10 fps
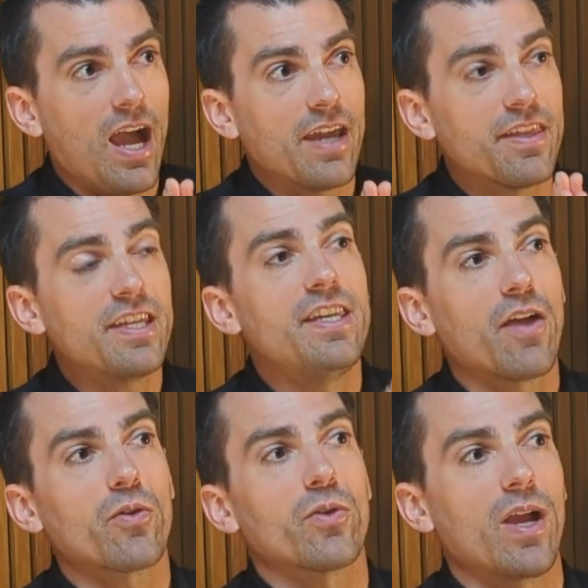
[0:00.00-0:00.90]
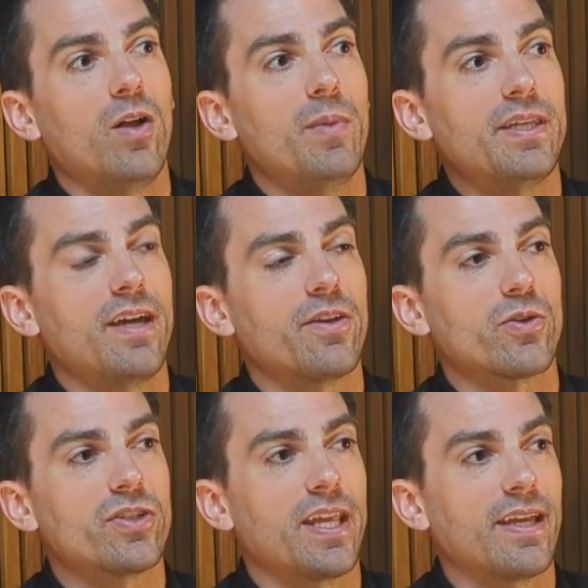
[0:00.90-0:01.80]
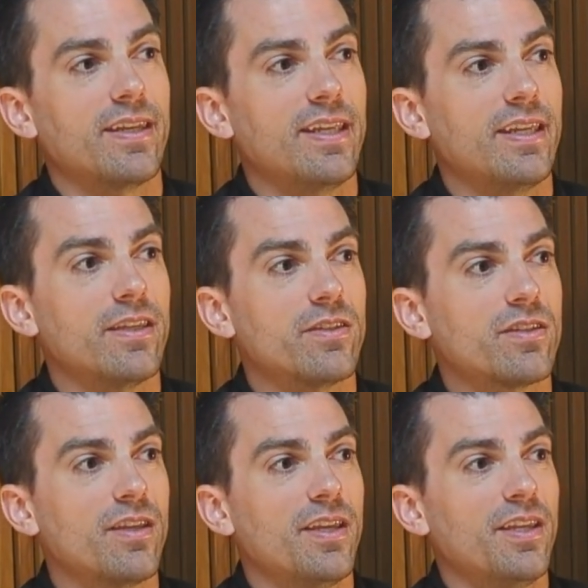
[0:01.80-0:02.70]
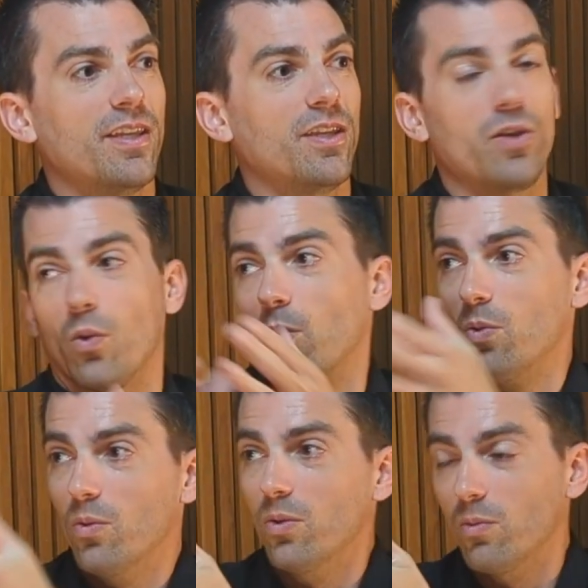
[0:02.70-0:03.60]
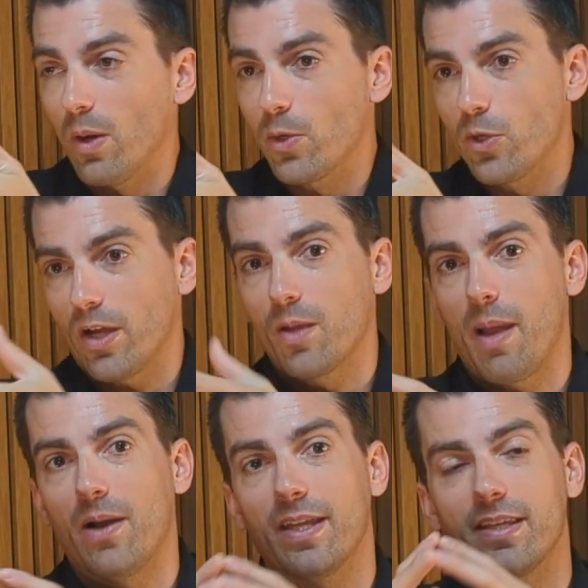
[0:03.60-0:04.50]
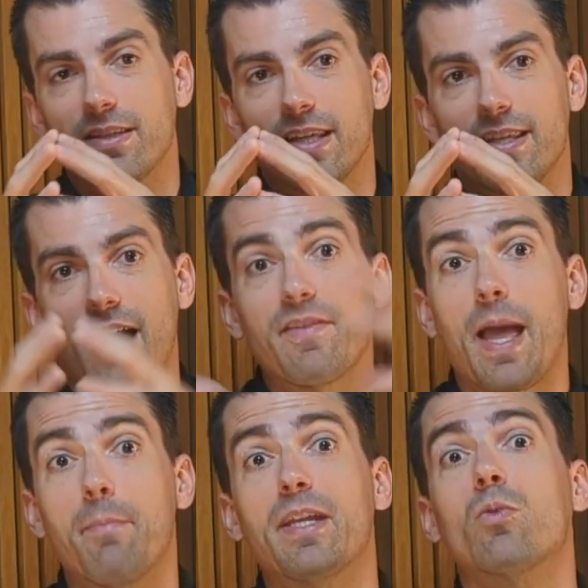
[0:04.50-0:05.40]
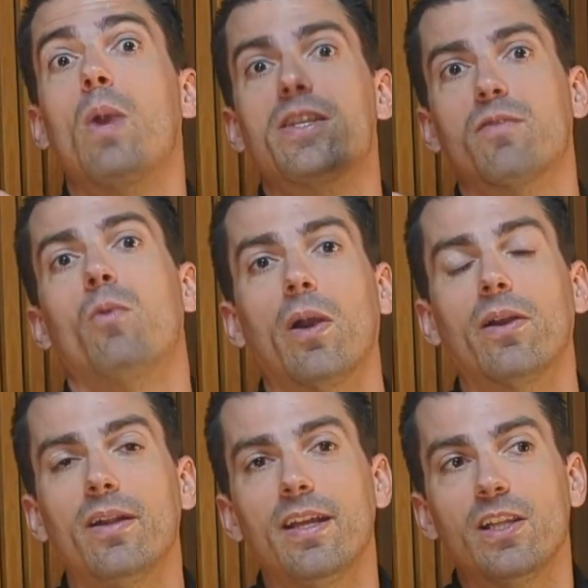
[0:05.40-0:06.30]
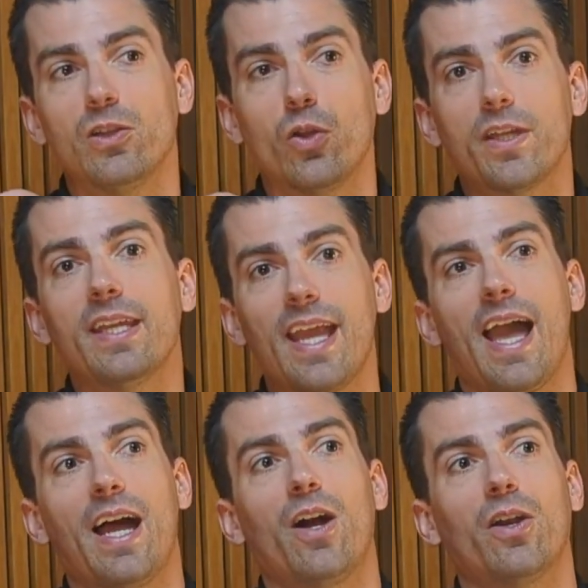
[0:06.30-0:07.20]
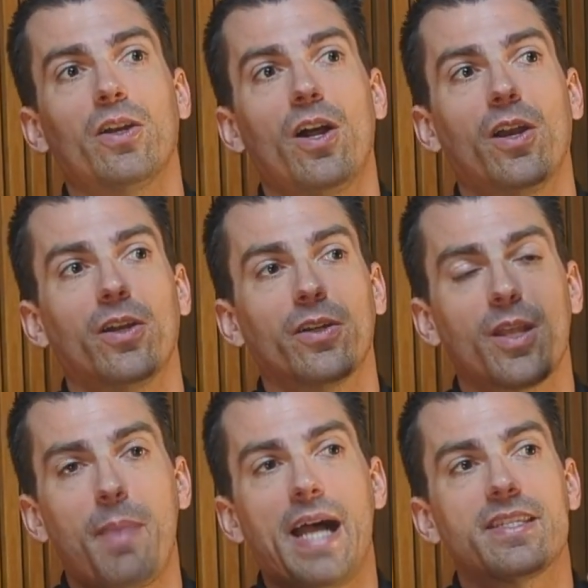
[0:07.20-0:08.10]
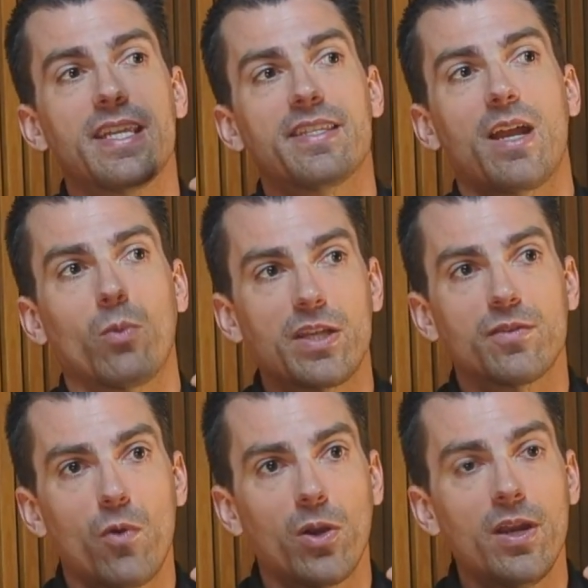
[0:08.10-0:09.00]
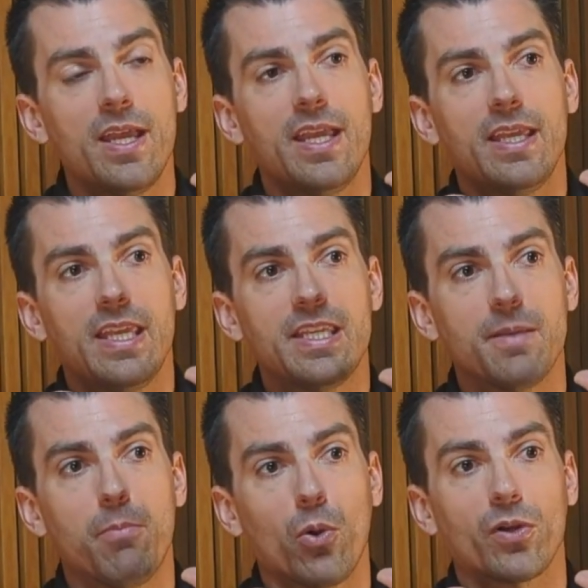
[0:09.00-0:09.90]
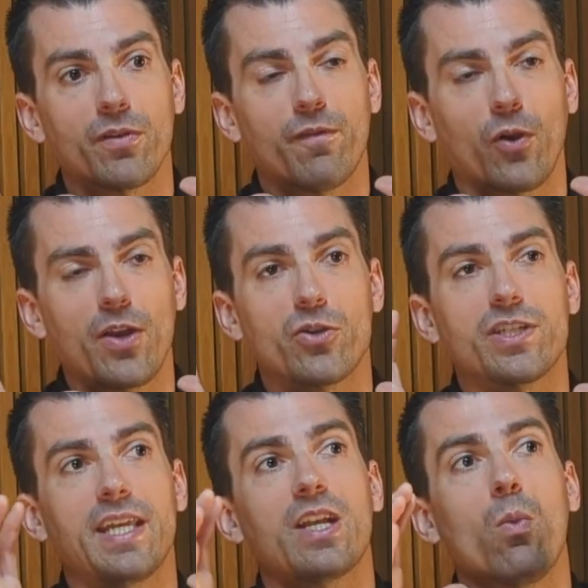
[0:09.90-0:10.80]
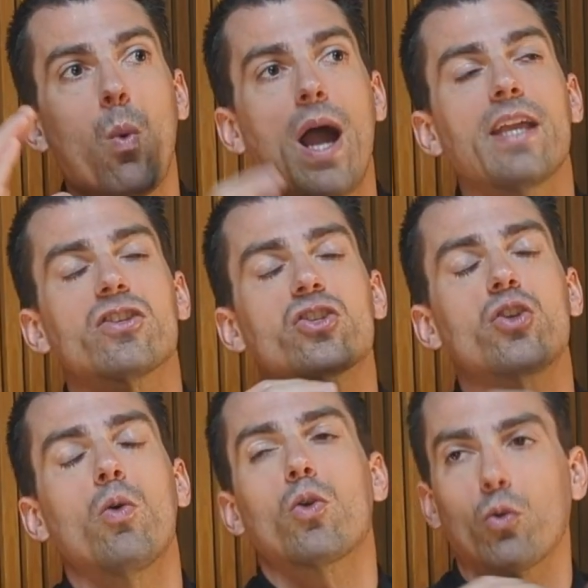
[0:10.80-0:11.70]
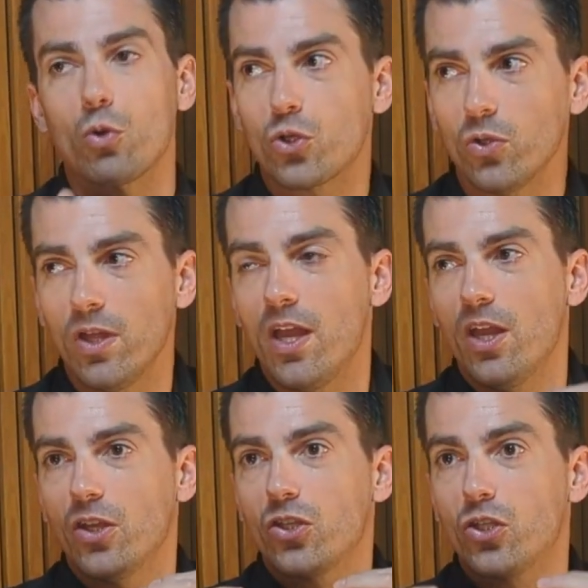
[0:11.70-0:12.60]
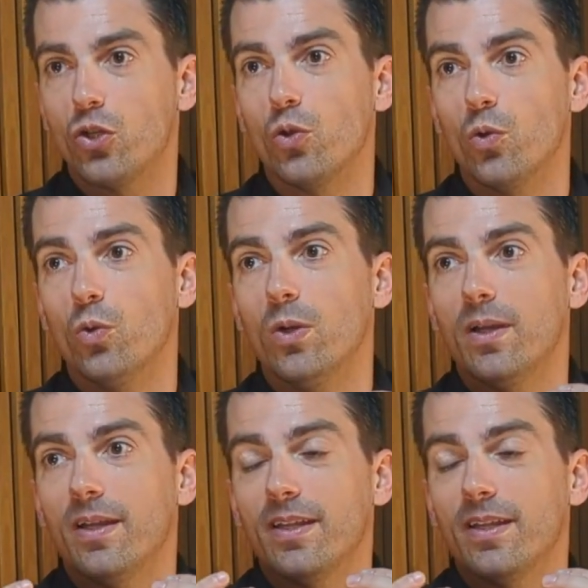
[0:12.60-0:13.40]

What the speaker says: I think another element to understand is, what were you talking about is having that big reservoir. Looking at our capacity as that reservoir is important for understanding why it's so crucial to